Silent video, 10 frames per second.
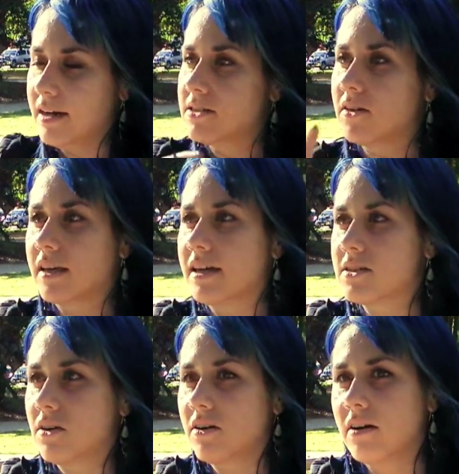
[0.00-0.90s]
and I saw the
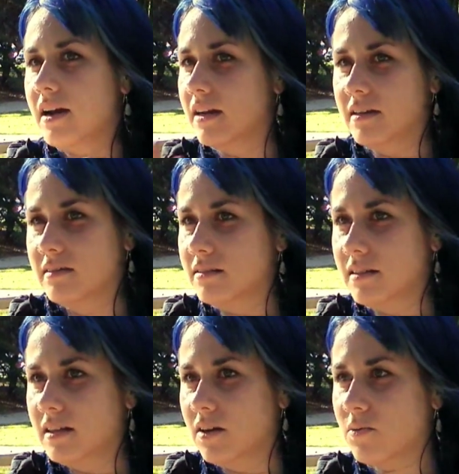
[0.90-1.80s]
Kickstarter, and
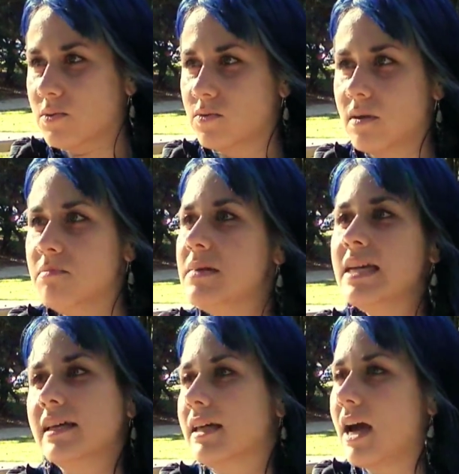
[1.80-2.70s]
you know it was
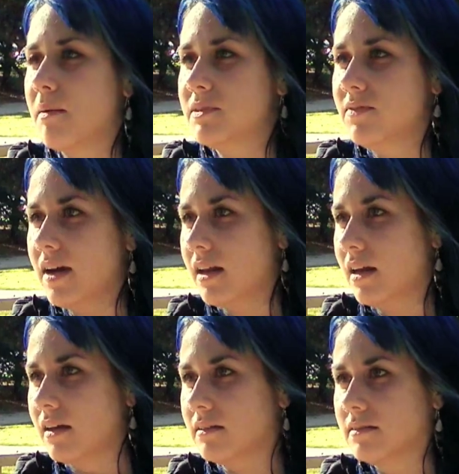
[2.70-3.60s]
immediately
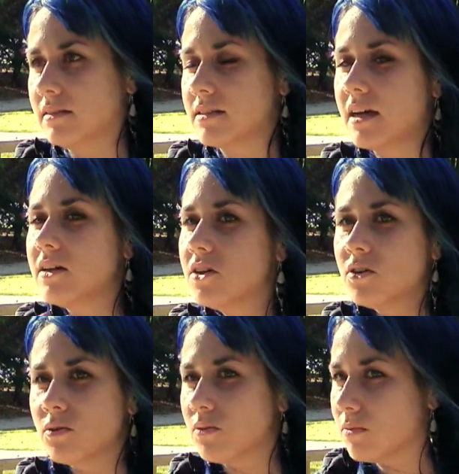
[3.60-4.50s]
captivating because I
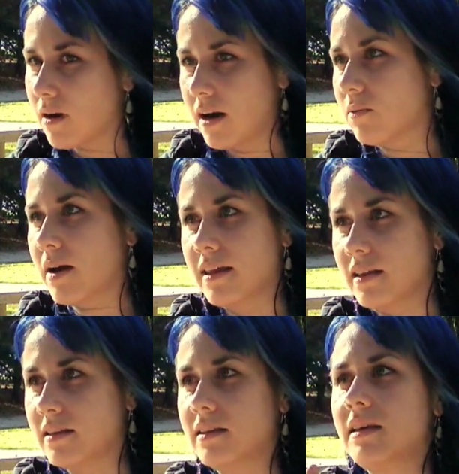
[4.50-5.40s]
knew right away
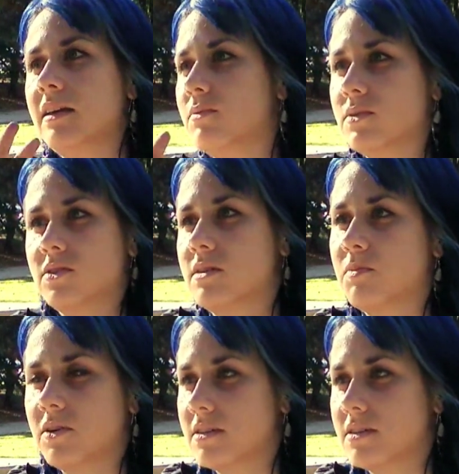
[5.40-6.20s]
that he was just a